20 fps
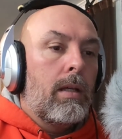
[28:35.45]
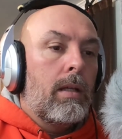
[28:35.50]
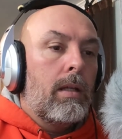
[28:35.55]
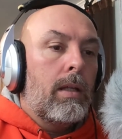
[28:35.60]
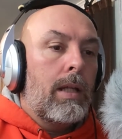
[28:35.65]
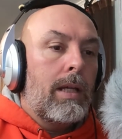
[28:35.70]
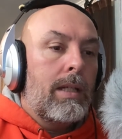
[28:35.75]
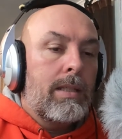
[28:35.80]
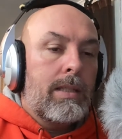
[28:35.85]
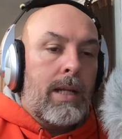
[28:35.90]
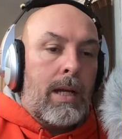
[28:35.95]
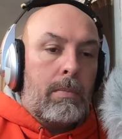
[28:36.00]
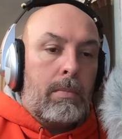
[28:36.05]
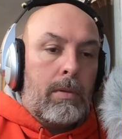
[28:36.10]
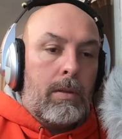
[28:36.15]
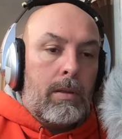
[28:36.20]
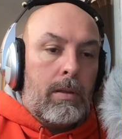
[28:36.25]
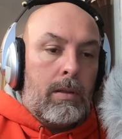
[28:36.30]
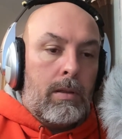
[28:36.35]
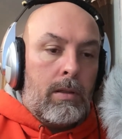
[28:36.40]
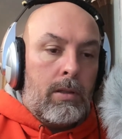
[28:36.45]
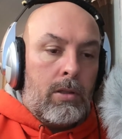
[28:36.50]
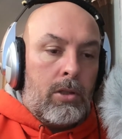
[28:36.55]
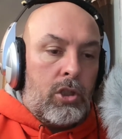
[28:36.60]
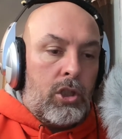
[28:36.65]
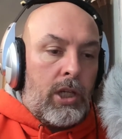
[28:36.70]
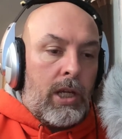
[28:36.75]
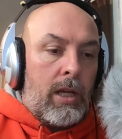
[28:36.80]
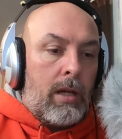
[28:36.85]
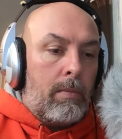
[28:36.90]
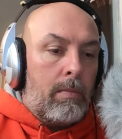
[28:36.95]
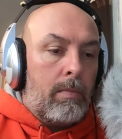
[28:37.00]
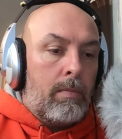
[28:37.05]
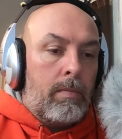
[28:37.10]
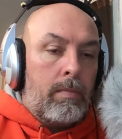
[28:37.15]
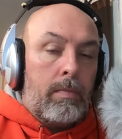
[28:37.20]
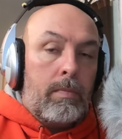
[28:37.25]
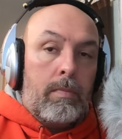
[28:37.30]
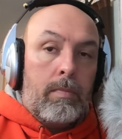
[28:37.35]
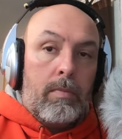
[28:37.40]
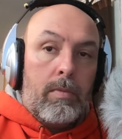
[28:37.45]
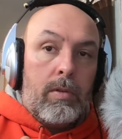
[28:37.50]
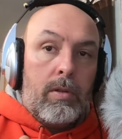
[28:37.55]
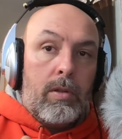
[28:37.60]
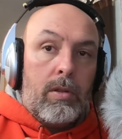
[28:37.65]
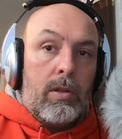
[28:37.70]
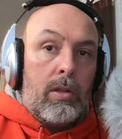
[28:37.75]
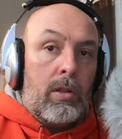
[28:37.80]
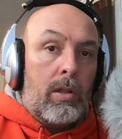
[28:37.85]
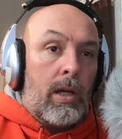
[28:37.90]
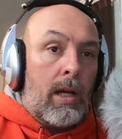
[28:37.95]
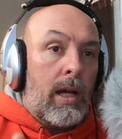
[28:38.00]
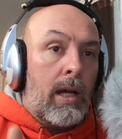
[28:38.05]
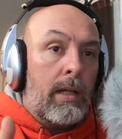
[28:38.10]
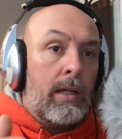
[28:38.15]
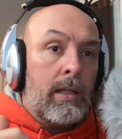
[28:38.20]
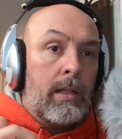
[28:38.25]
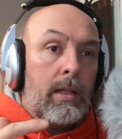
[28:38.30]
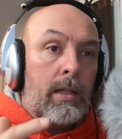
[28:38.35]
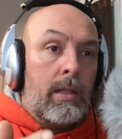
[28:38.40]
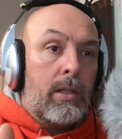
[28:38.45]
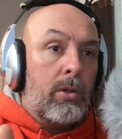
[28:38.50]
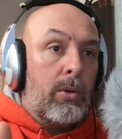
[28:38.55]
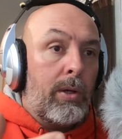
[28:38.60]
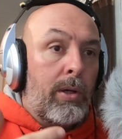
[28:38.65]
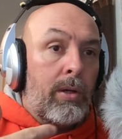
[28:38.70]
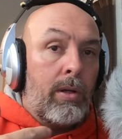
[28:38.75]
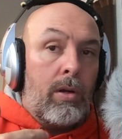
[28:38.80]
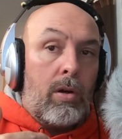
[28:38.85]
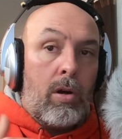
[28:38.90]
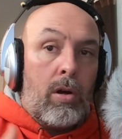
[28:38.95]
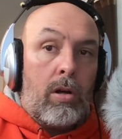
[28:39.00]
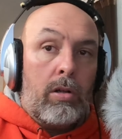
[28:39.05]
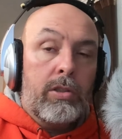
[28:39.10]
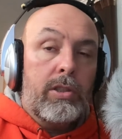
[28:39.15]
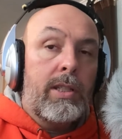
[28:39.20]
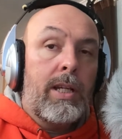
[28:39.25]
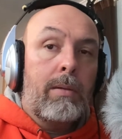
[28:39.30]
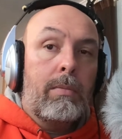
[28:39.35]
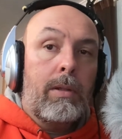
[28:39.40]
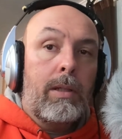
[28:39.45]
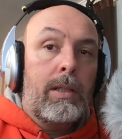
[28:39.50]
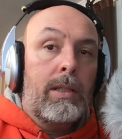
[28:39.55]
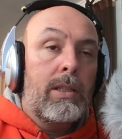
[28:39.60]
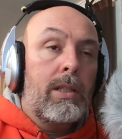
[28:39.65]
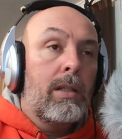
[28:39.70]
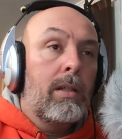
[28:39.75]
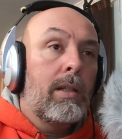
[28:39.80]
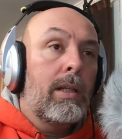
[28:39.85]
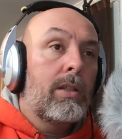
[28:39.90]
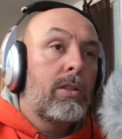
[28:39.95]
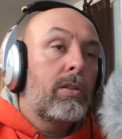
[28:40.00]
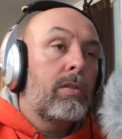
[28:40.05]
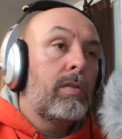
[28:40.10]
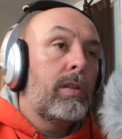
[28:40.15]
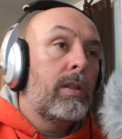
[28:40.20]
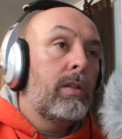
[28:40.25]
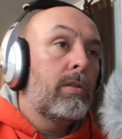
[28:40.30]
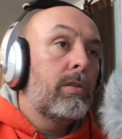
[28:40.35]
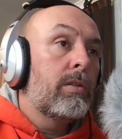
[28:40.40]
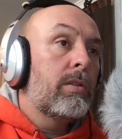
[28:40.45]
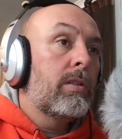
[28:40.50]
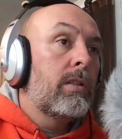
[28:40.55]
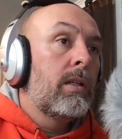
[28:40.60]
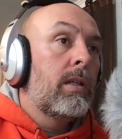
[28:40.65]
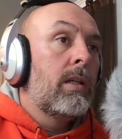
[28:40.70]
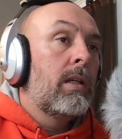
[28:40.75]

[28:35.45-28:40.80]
they stopped. The GM, Honda, and Toyota all stopped leasing electric vehicles.